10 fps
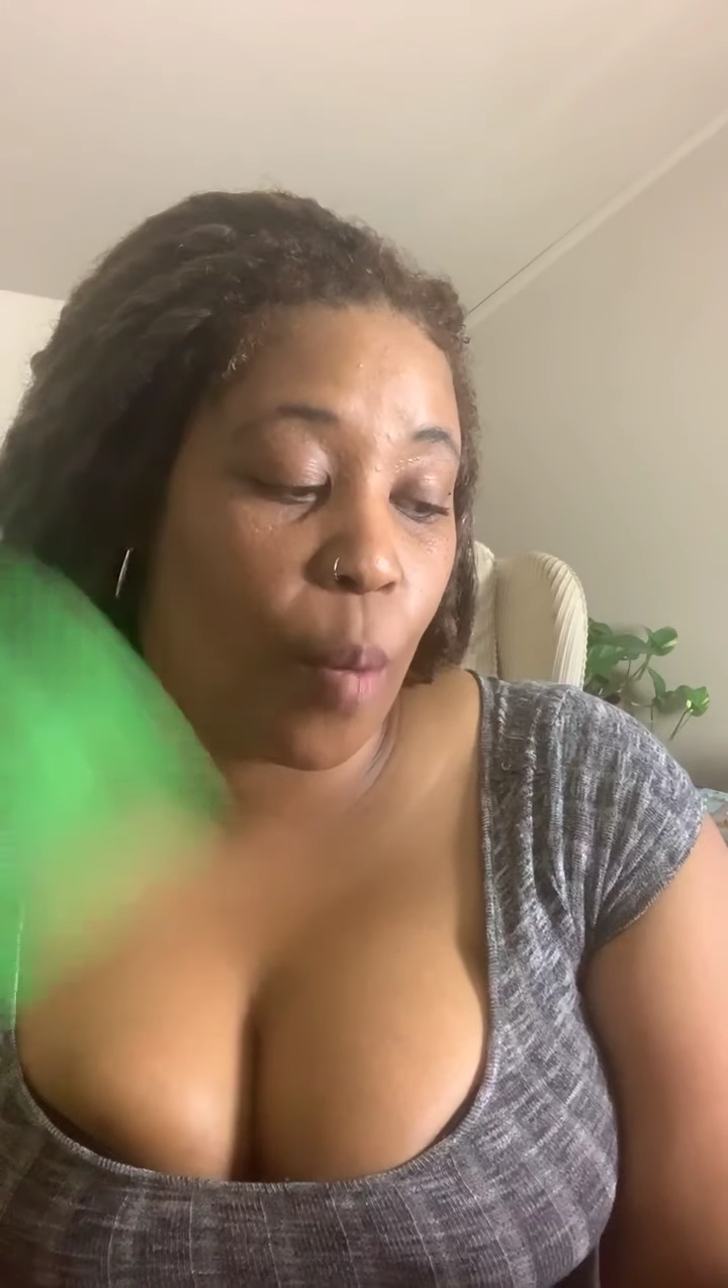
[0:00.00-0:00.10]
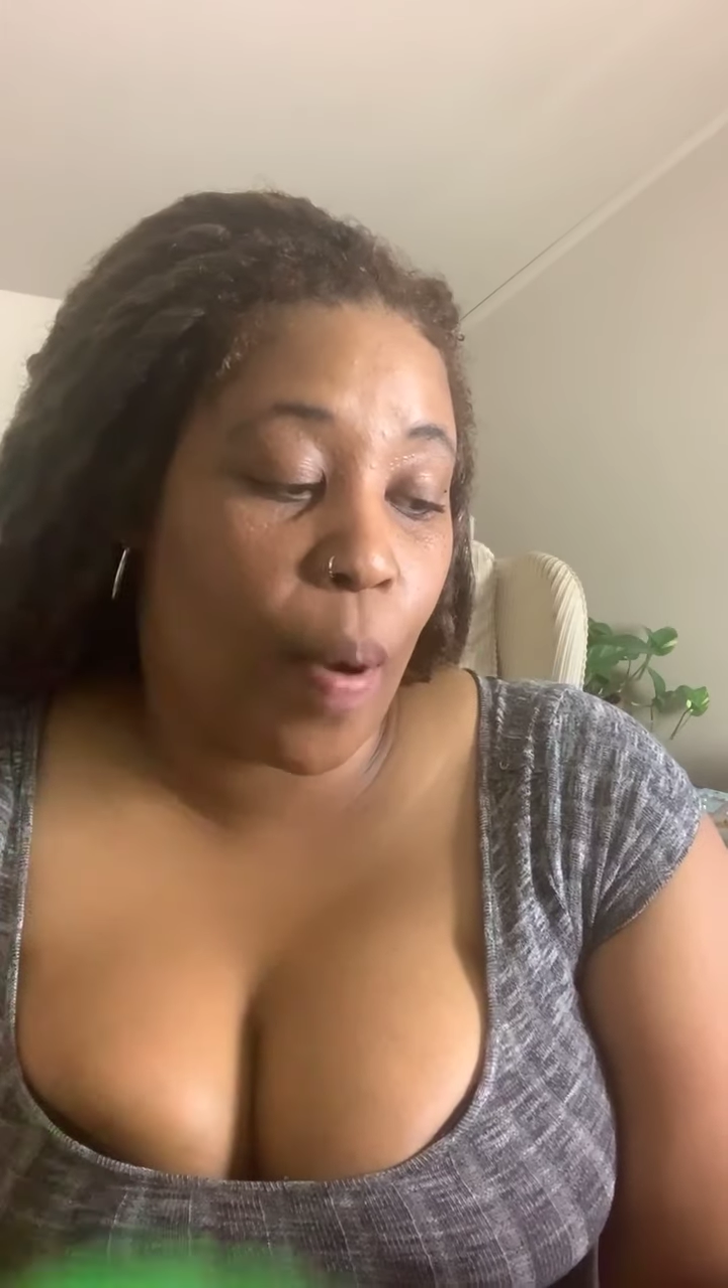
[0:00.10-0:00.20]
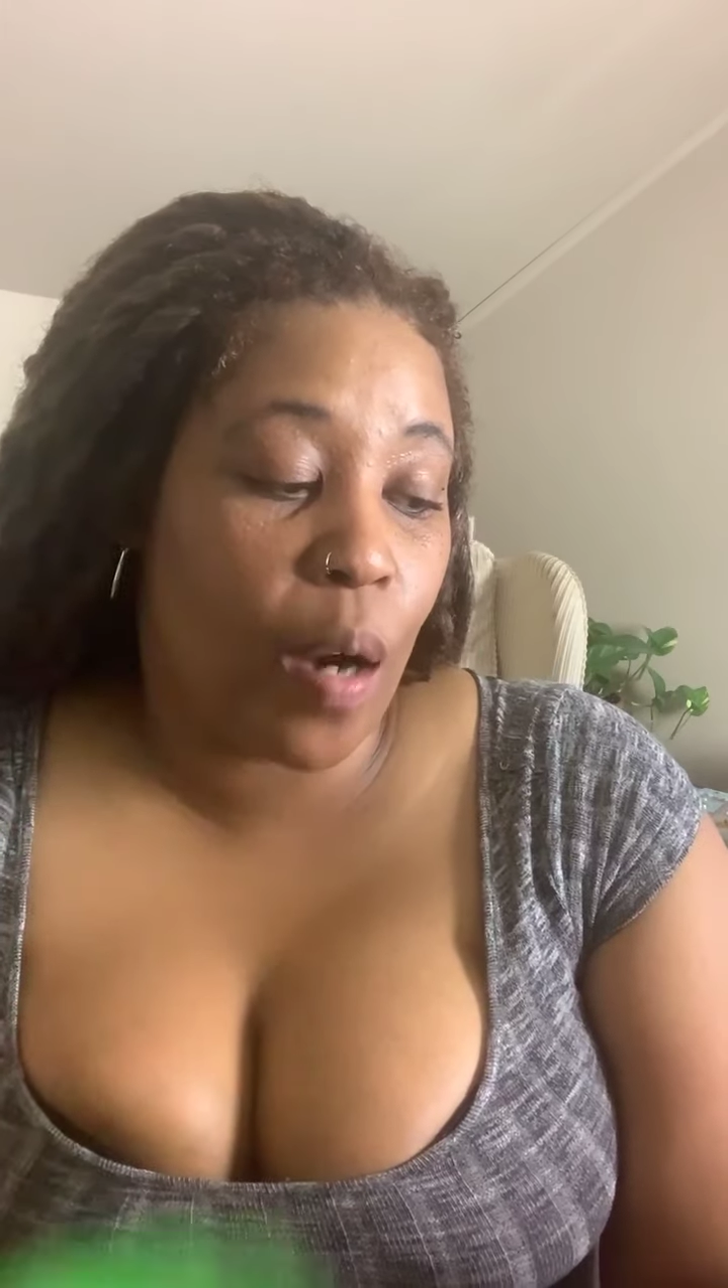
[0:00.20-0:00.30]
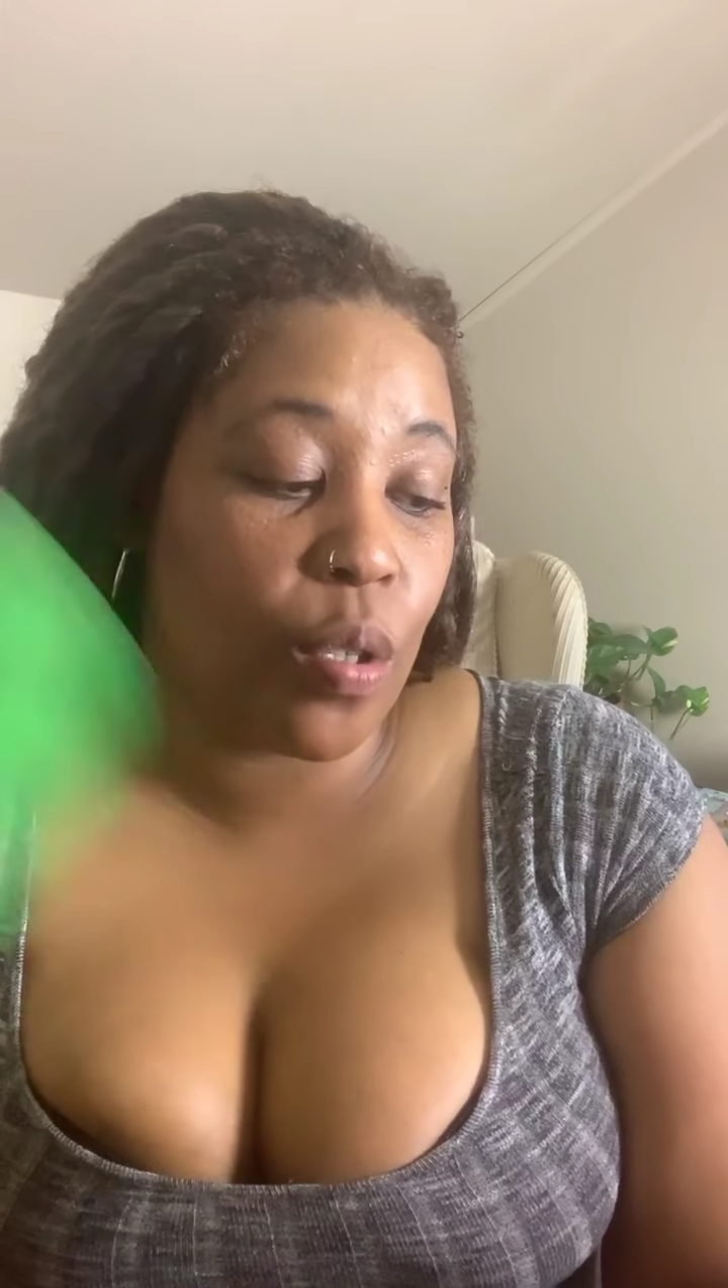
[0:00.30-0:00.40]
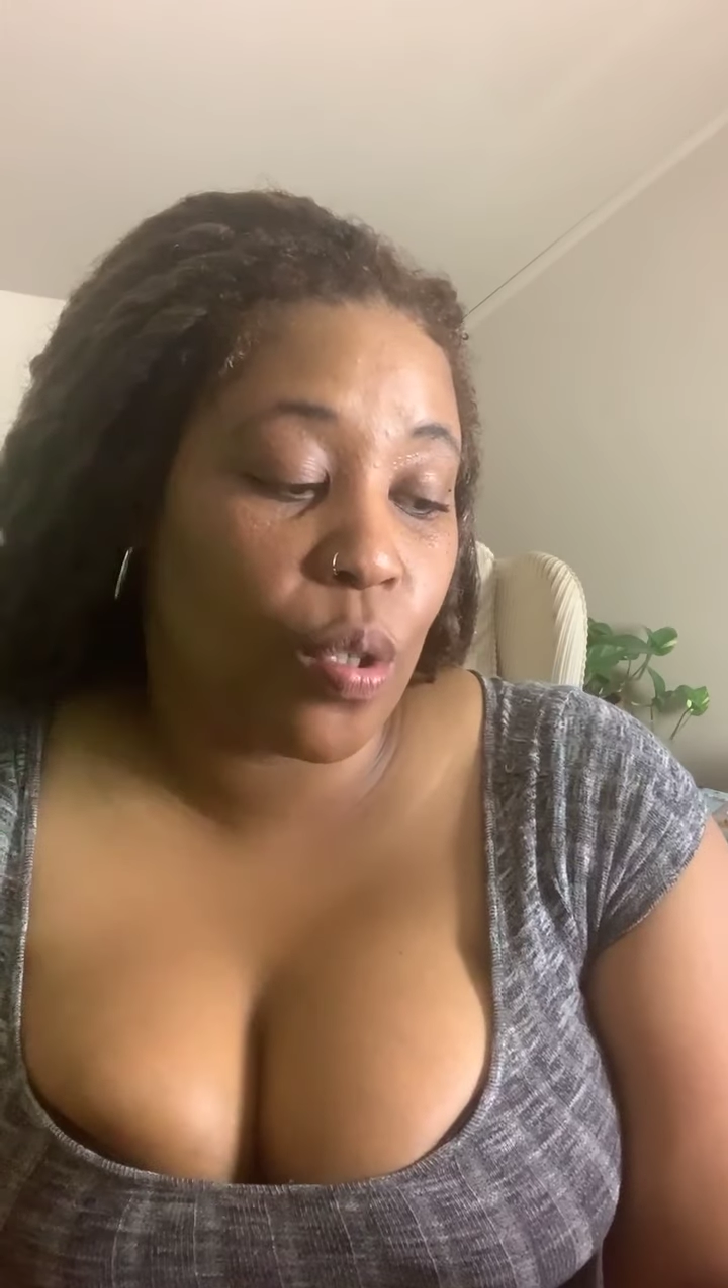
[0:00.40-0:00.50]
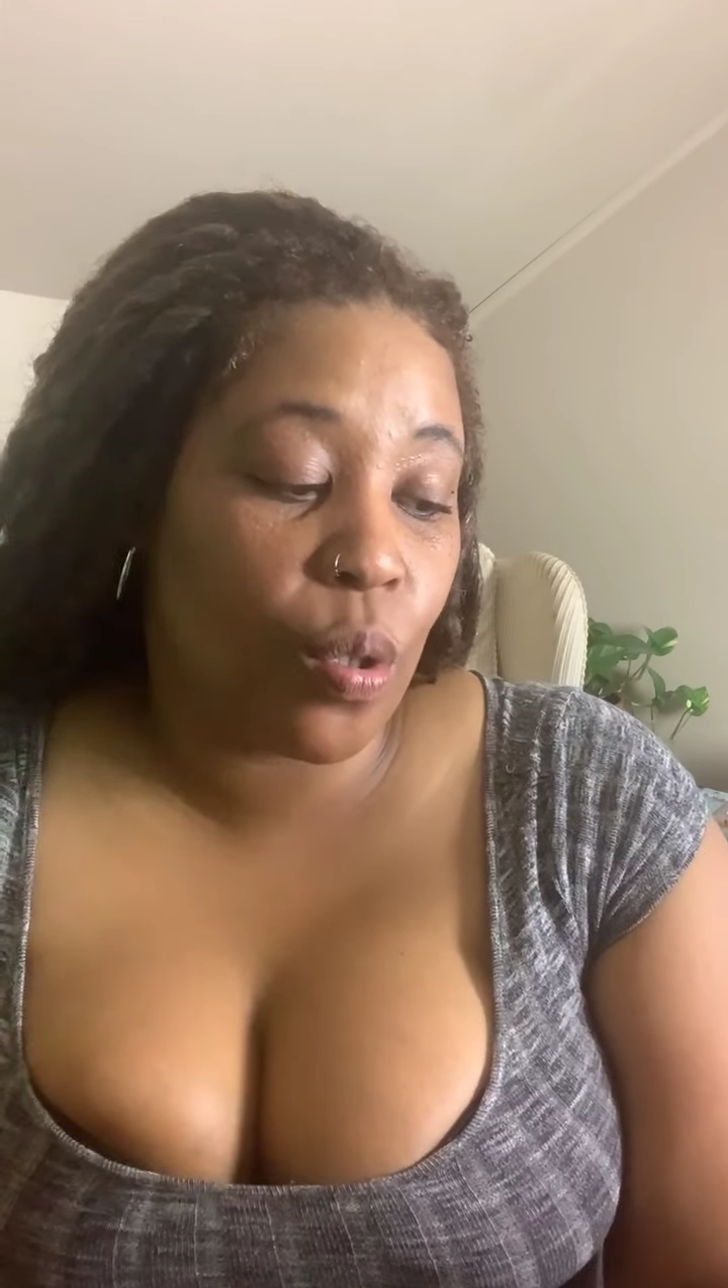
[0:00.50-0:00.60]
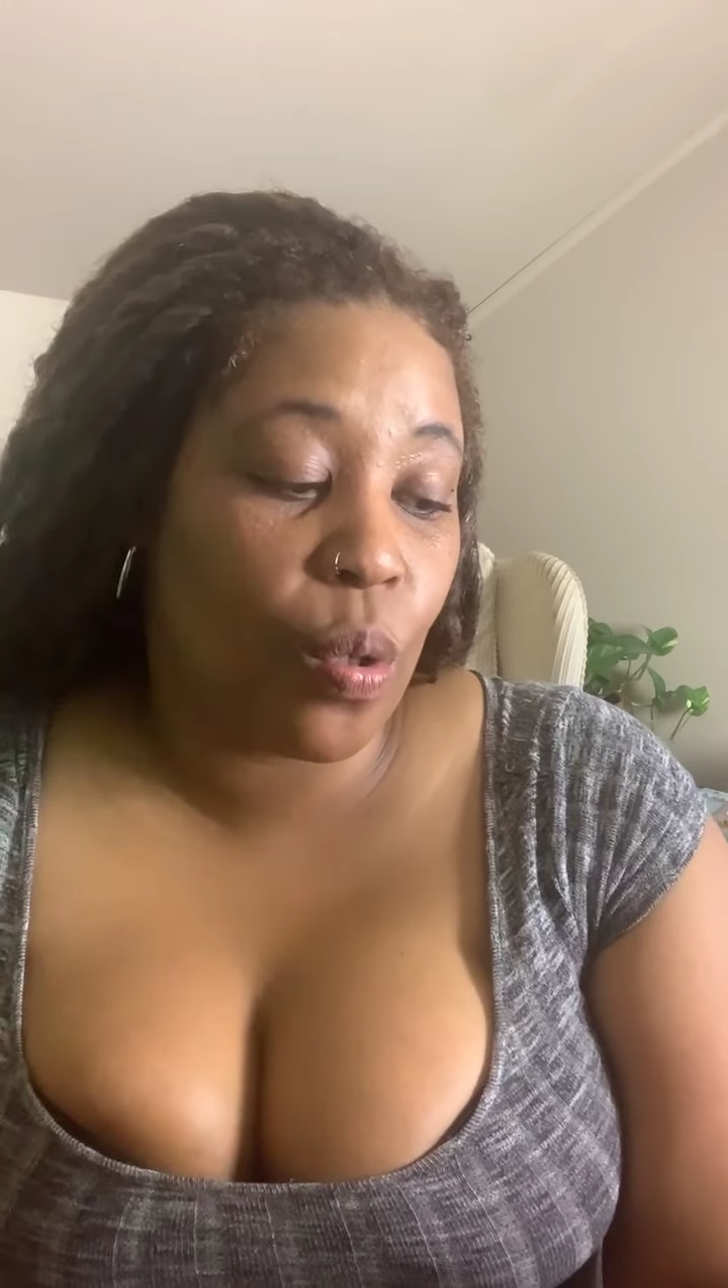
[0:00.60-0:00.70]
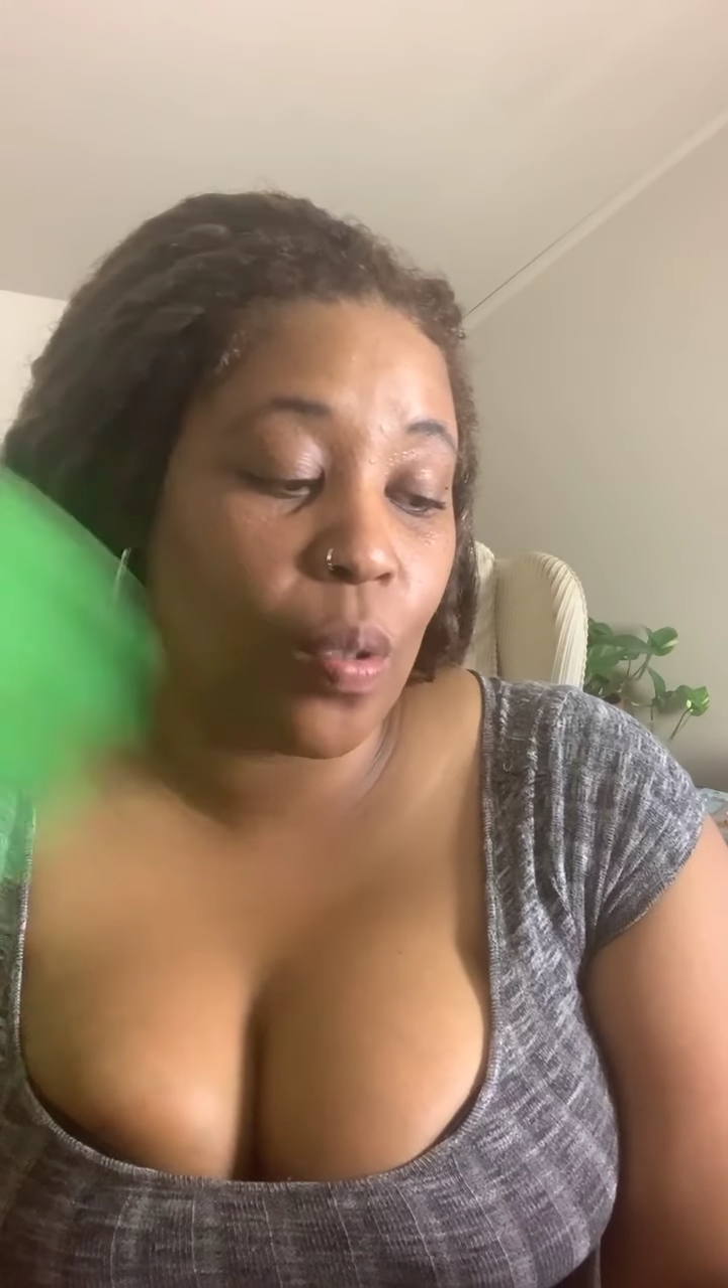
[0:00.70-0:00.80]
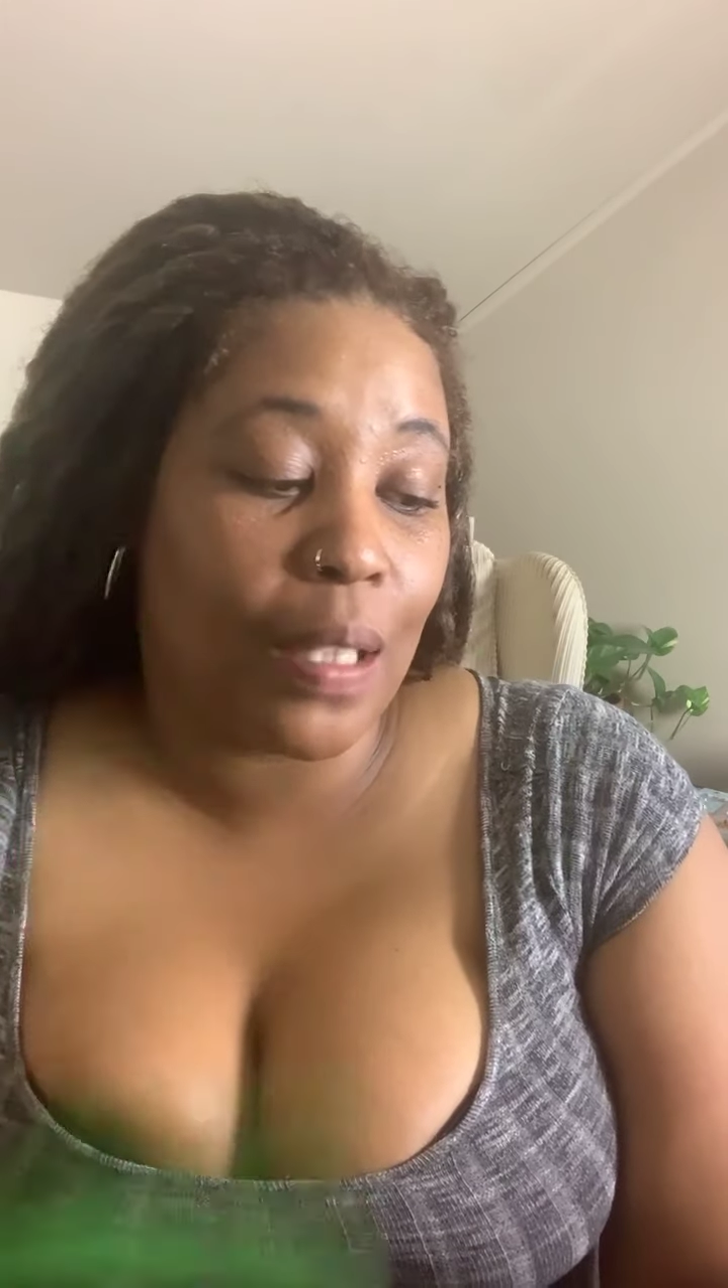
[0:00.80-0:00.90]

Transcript: personal